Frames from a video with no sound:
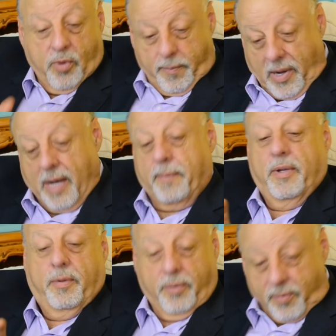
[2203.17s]
We're
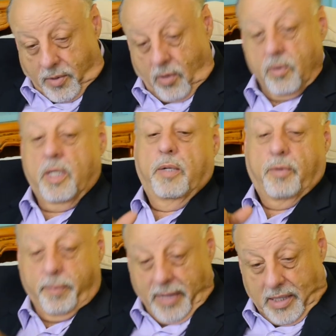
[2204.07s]
popping, we're rolling,
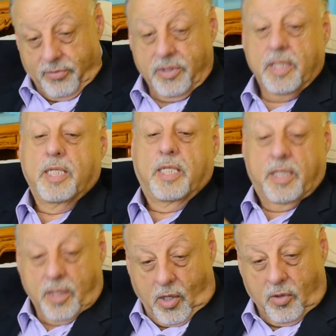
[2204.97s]
we're bouncing.
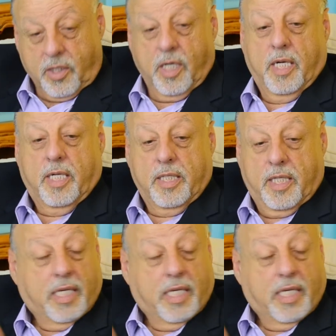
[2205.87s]
It's all good.